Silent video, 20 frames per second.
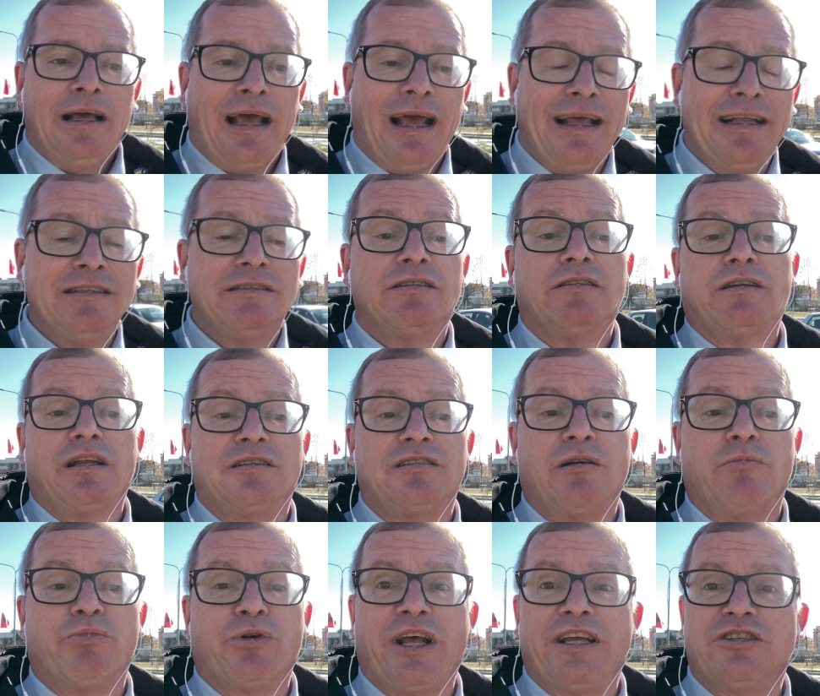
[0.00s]
and the
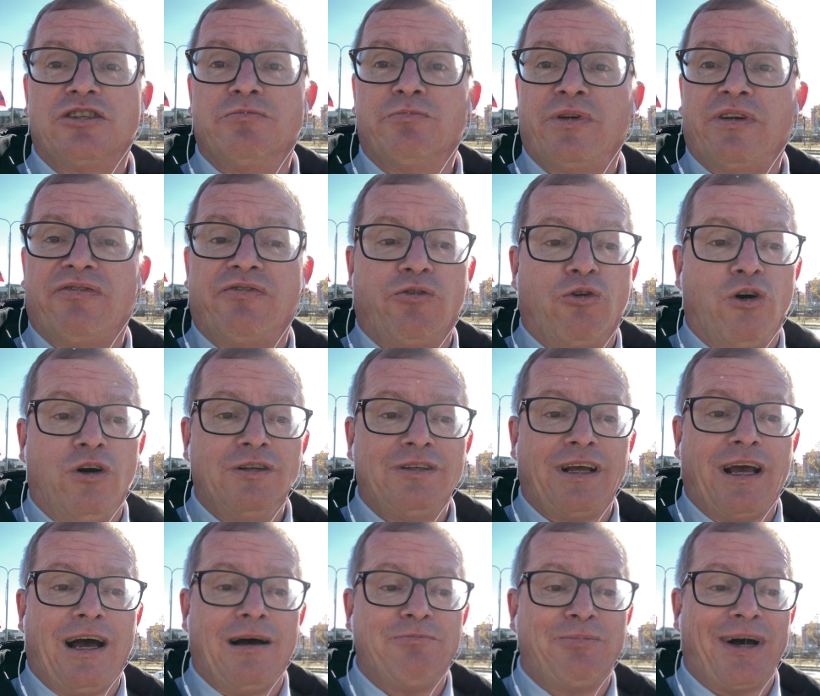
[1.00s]
suppression before, the
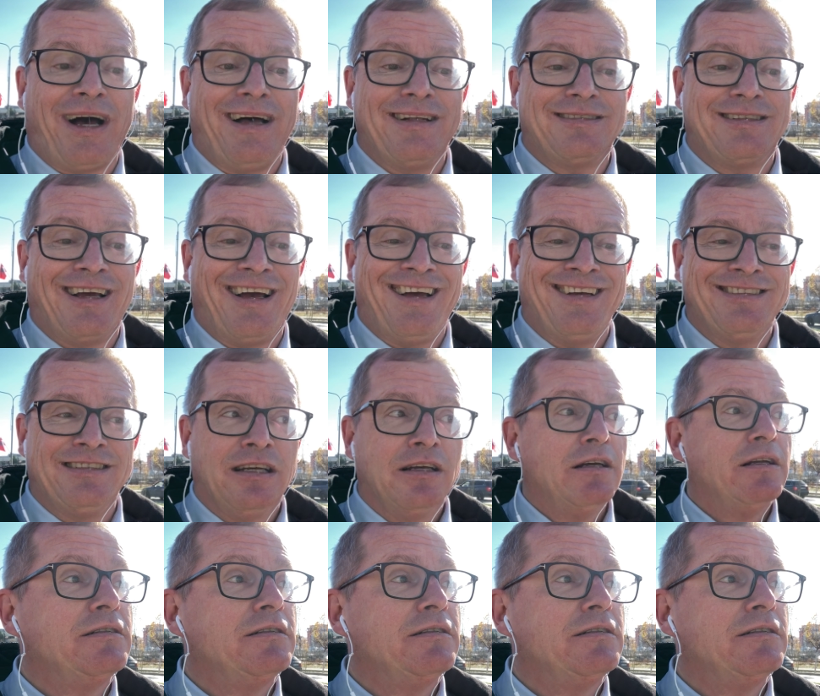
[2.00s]
apartheid,